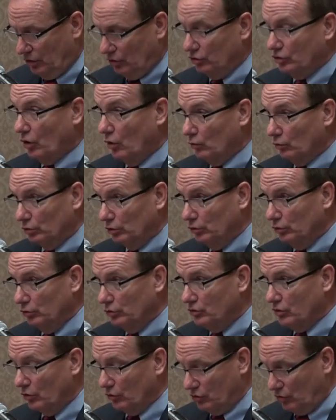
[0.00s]
Don't
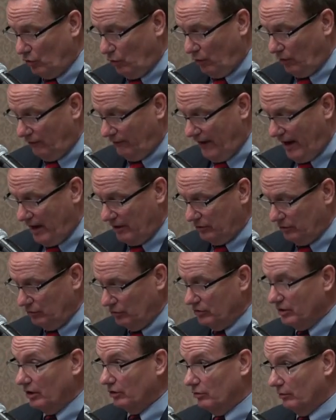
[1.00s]
lose those core
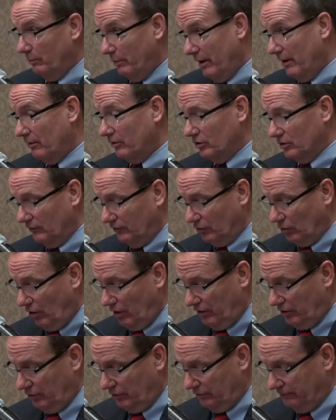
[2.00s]
values that your parents have
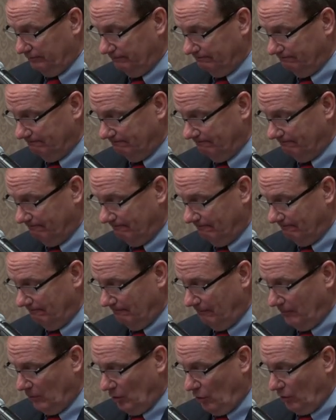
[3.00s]
taught you,
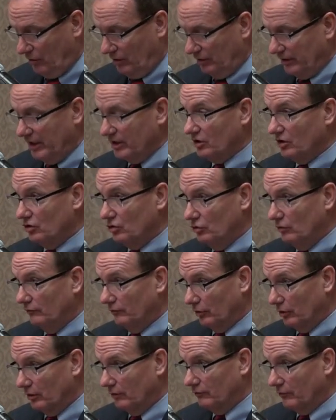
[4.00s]
or the lessons you've
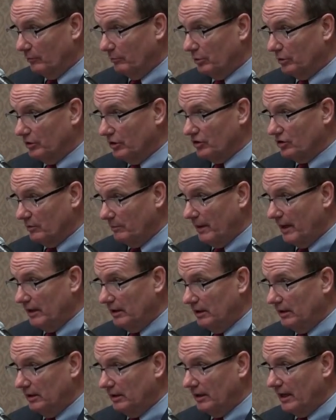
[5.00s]
learned from
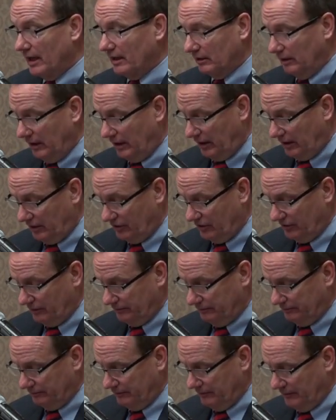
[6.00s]
participating in athletics.
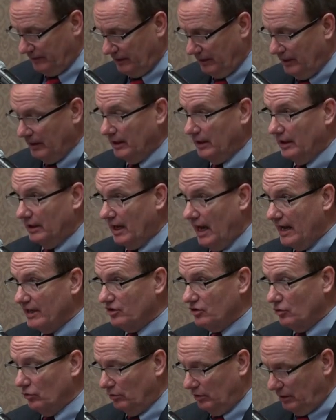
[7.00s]
In high
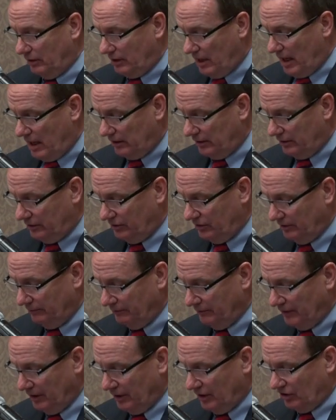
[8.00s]
school and college,
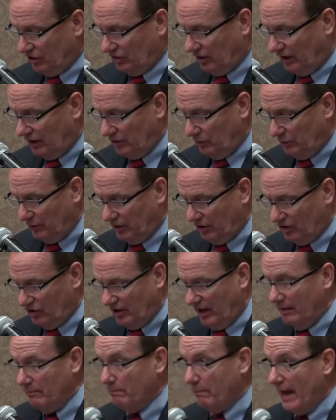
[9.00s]
study with the
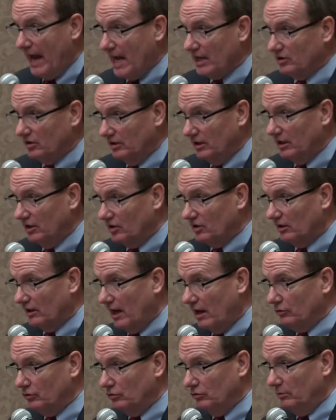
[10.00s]
same passion that has
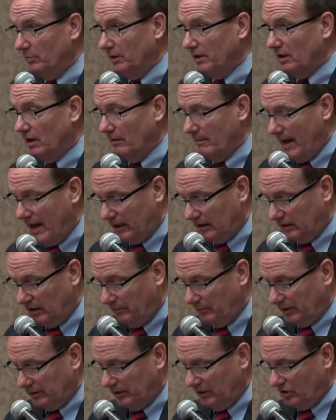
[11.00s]
allowed you to become
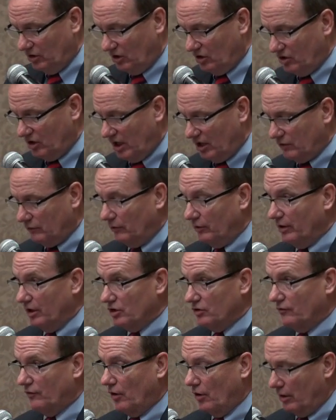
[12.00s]
academically successful
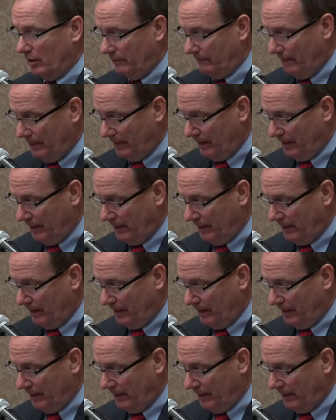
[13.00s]
thus far.